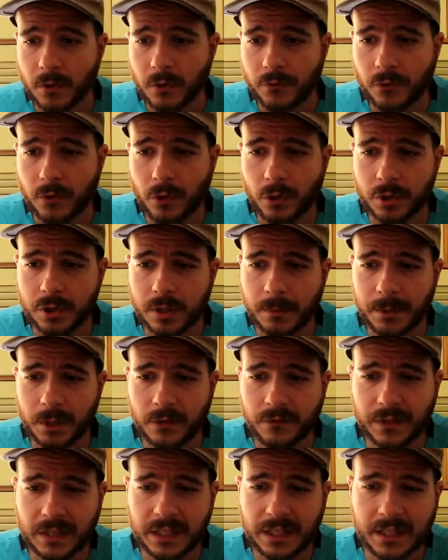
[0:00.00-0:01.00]
Of course, a bit
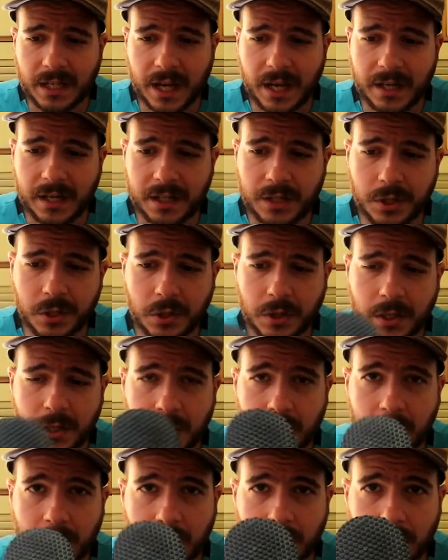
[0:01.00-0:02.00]
of a design issue
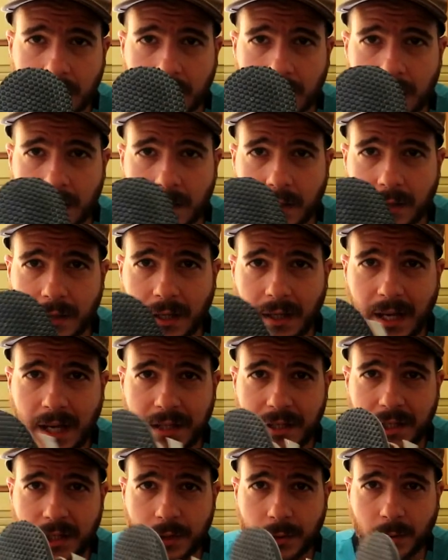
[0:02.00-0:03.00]
here. The
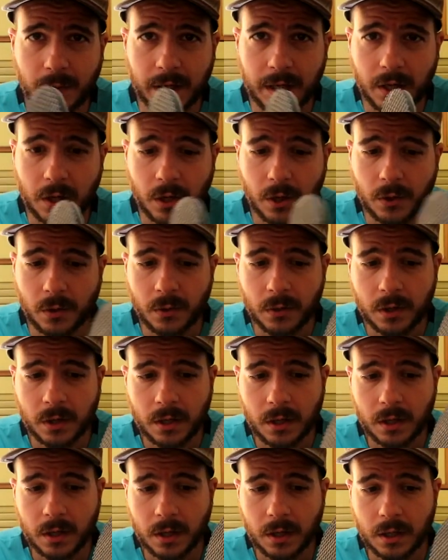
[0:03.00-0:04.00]
laces will go
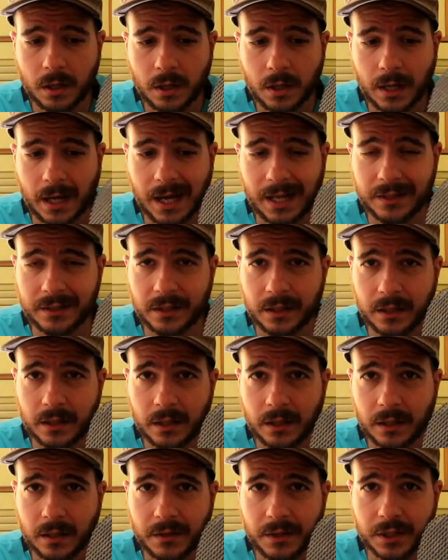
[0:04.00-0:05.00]

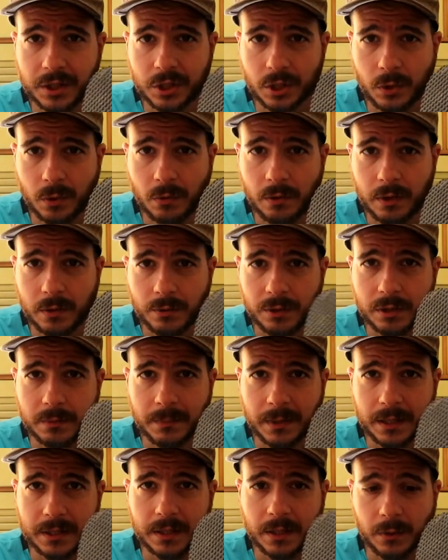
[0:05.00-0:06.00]
under the sole, which
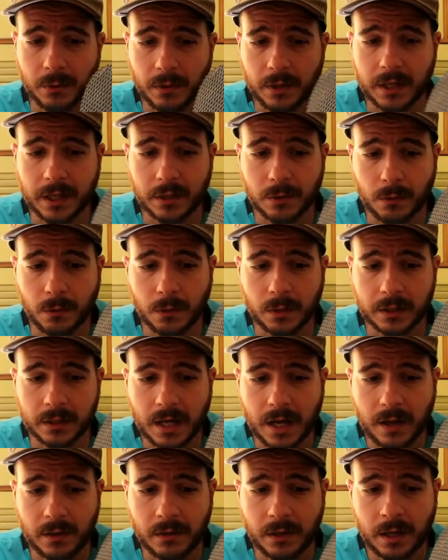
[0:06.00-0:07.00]
means they will get worn
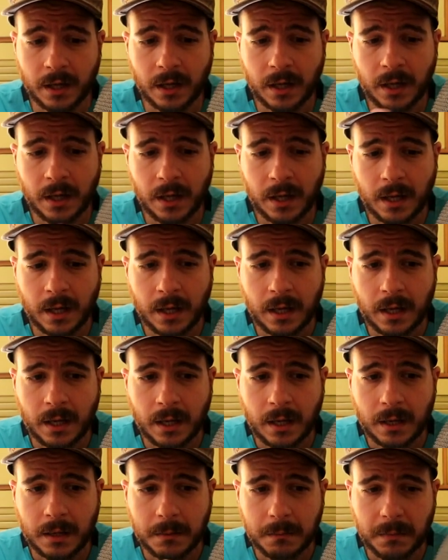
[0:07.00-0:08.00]
down.
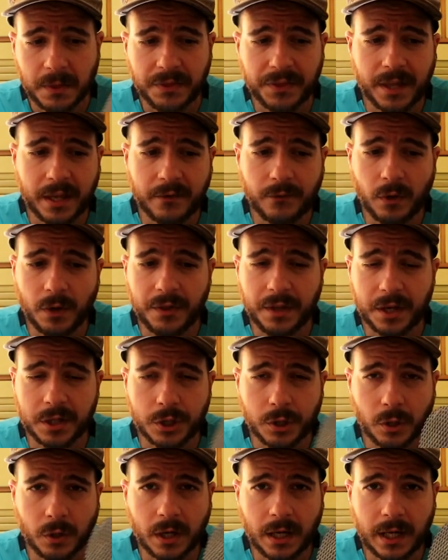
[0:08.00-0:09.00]
But thankfully, they're
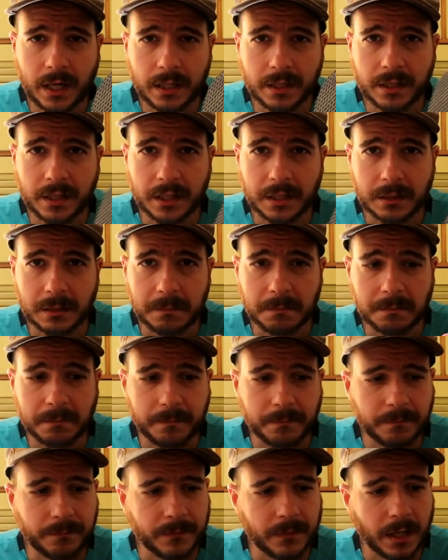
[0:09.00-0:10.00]
so hard that
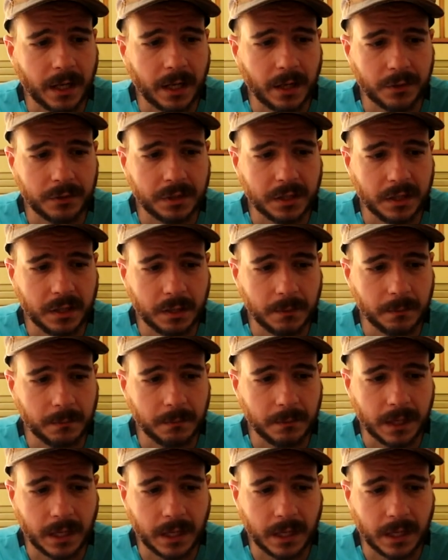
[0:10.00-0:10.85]
I don't see them